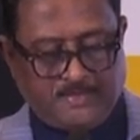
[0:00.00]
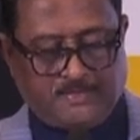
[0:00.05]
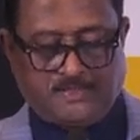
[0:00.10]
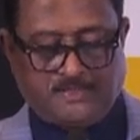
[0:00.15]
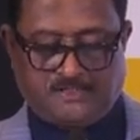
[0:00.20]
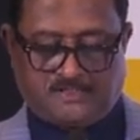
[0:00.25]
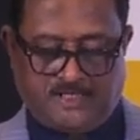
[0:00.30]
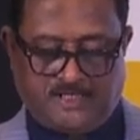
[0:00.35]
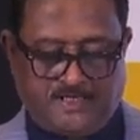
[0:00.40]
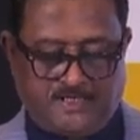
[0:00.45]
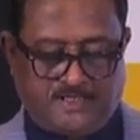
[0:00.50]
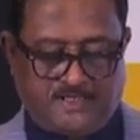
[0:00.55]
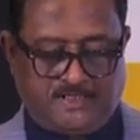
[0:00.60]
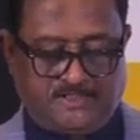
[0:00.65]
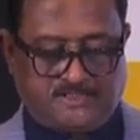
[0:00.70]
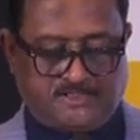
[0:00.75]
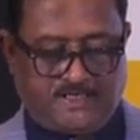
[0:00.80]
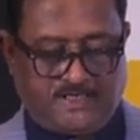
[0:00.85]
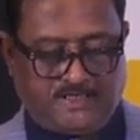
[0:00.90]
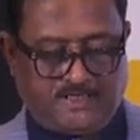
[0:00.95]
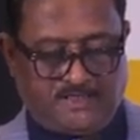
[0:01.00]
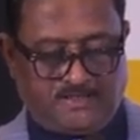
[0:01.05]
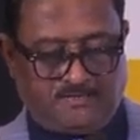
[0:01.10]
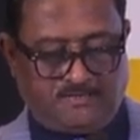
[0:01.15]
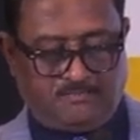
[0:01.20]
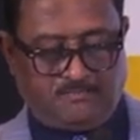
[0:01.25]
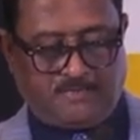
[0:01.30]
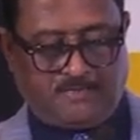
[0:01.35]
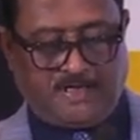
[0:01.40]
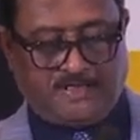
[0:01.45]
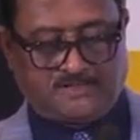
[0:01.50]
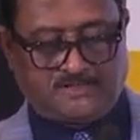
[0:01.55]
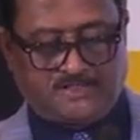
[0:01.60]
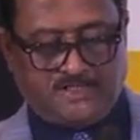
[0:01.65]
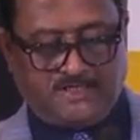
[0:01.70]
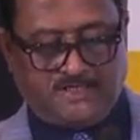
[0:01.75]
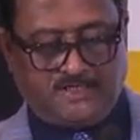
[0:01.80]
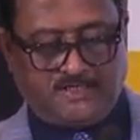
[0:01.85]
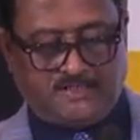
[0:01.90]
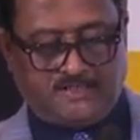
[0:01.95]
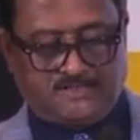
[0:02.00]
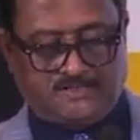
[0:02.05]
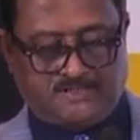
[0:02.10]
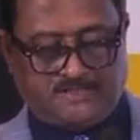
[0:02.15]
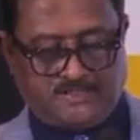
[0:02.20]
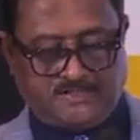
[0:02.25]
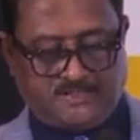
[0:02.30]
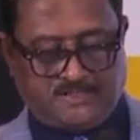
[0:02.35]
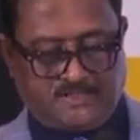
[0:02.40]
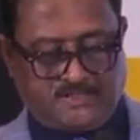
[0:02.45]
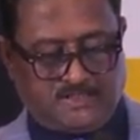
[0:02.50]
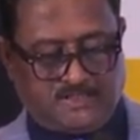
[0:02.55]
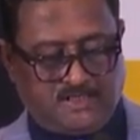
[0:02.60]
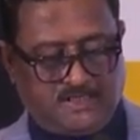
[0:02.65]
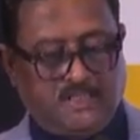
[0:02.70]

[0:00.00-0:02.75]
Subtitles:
the center is headed by a senior district judge